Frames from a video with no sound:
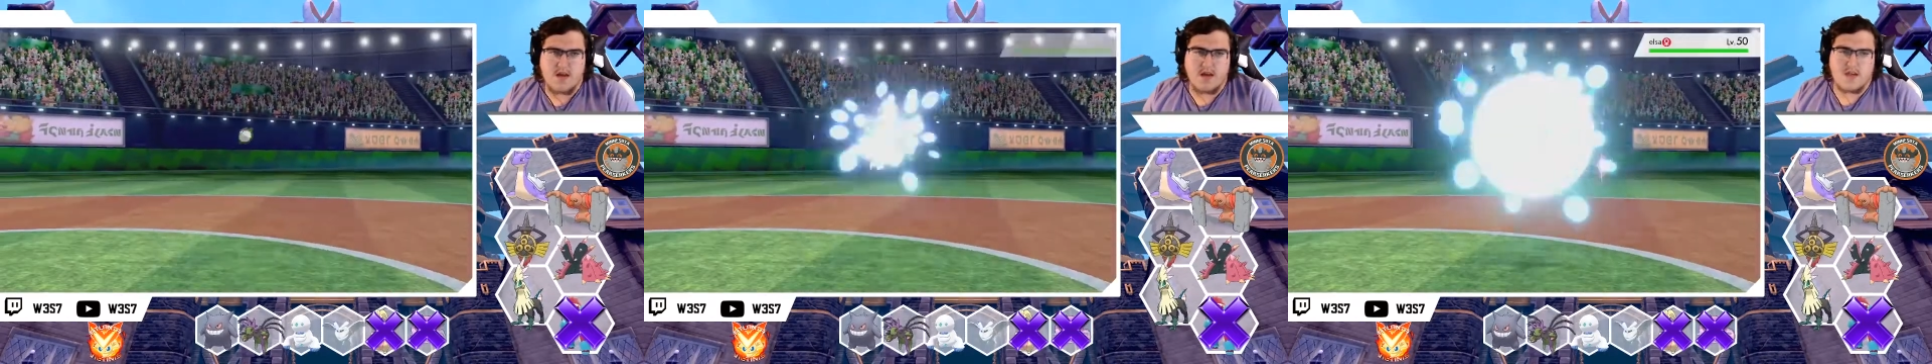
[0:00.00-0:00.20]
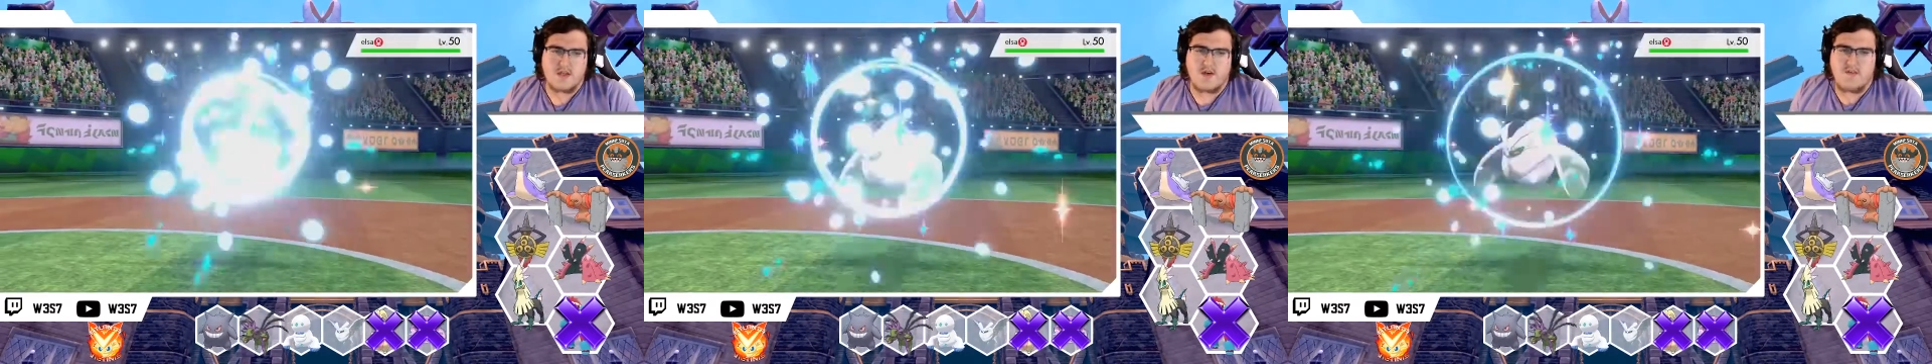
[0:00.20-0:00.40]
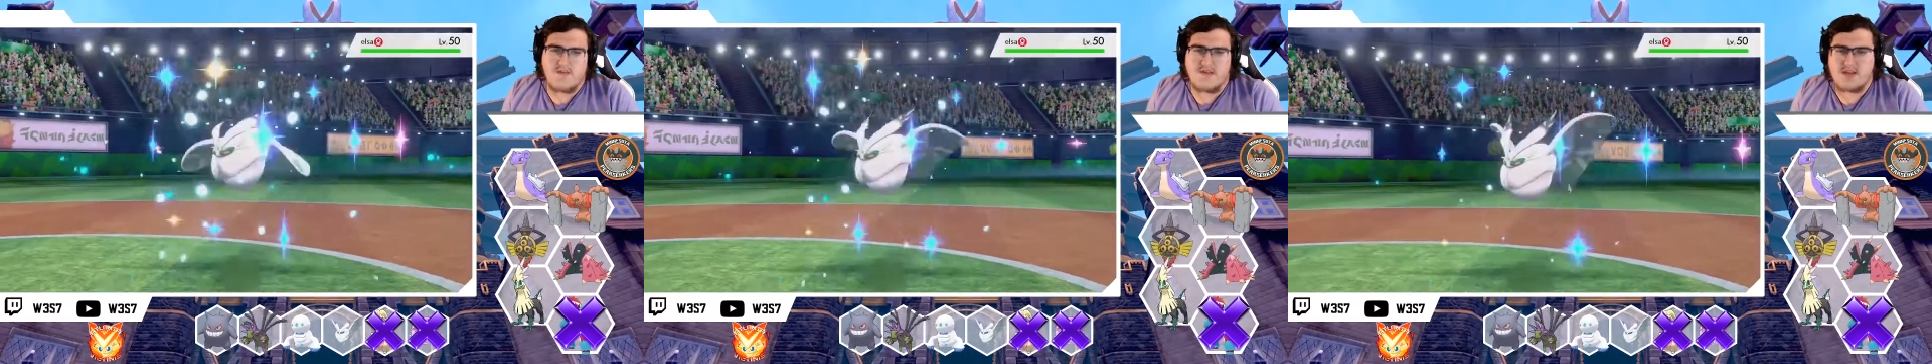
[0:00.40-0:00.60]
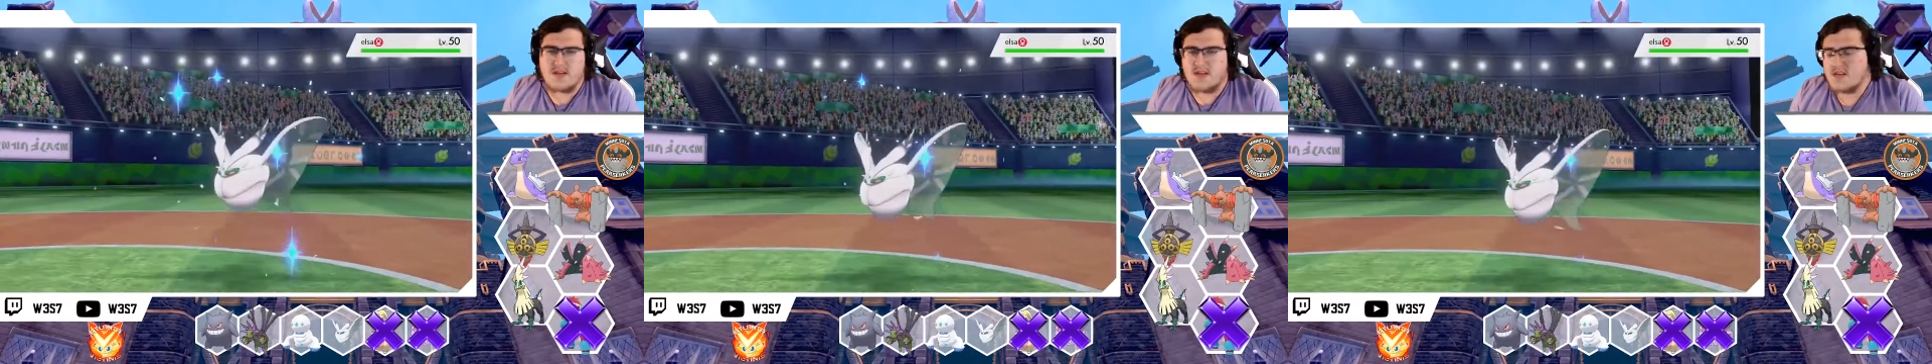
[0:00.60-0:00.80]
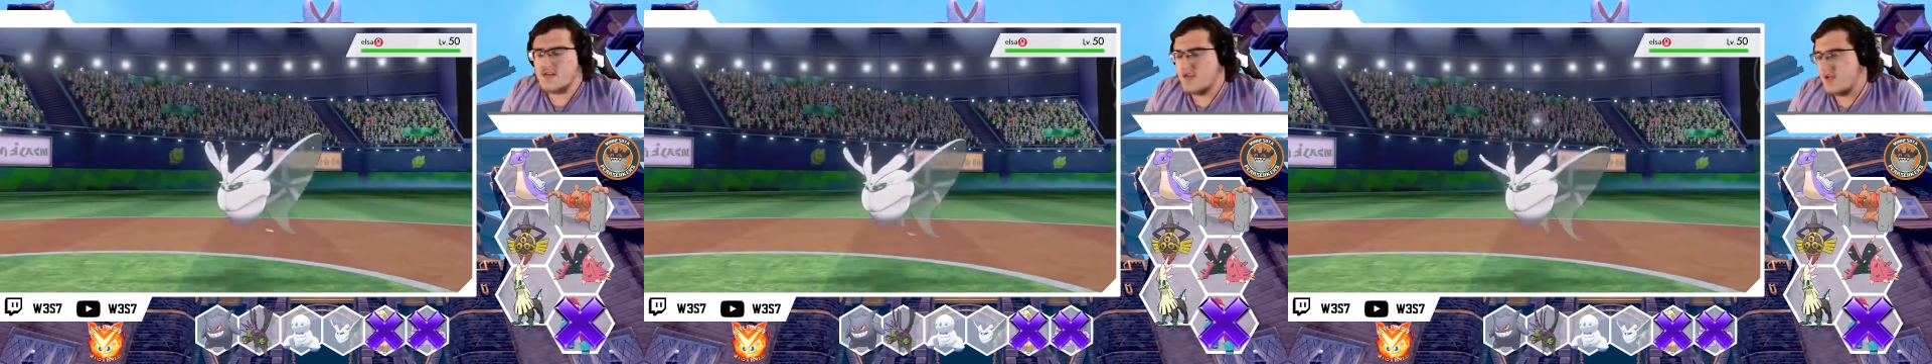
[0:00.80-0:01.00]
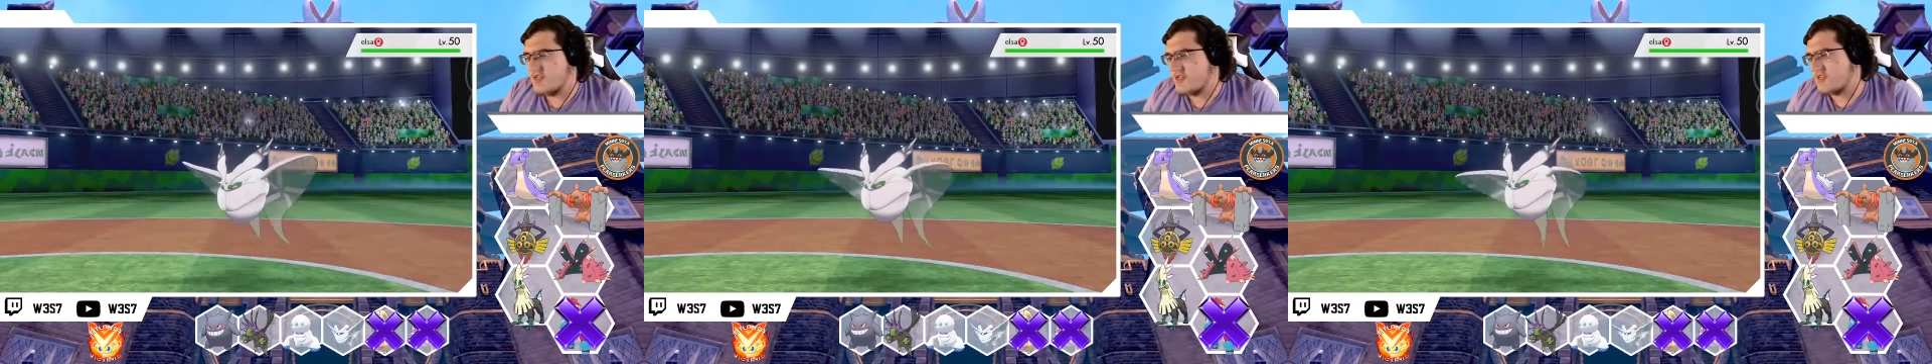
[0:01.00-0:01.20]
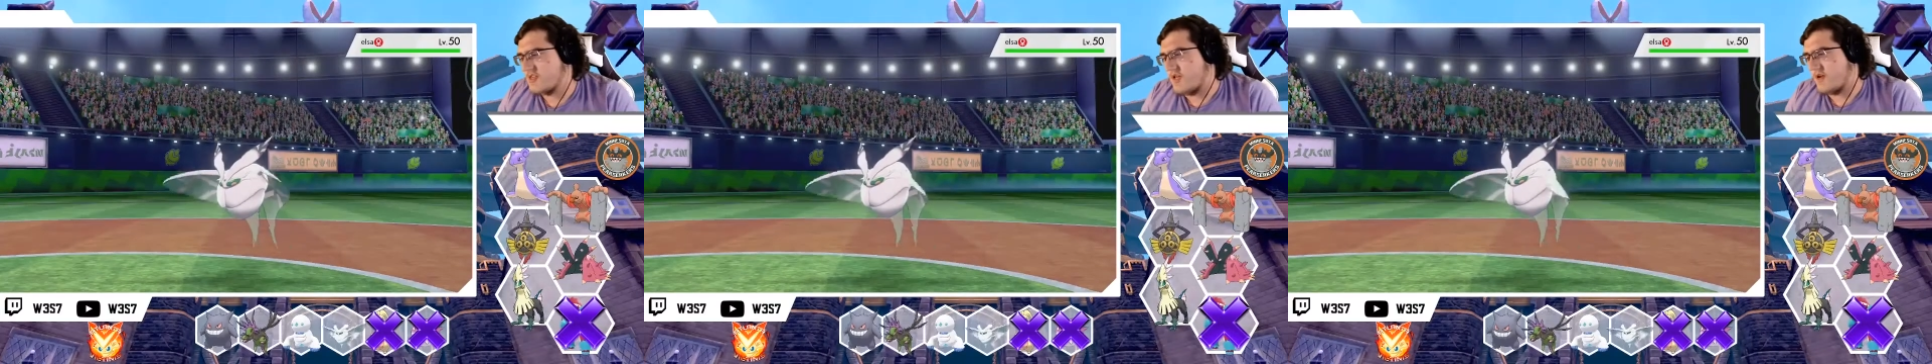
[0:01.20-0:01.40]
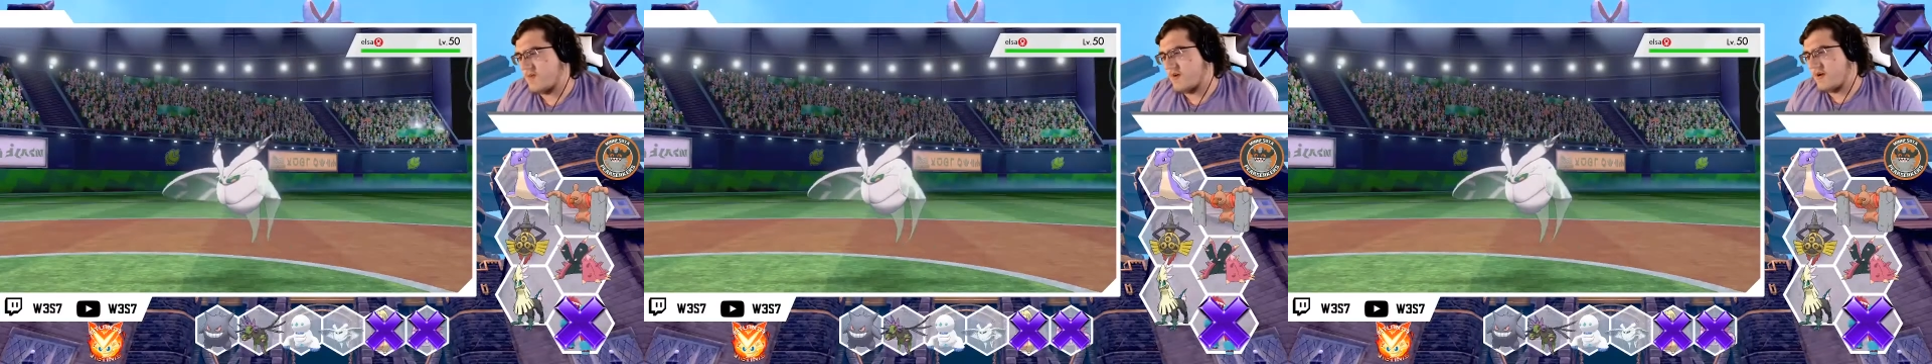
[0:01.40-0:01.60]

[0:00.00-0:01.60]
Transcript: So if this thing tries to set up right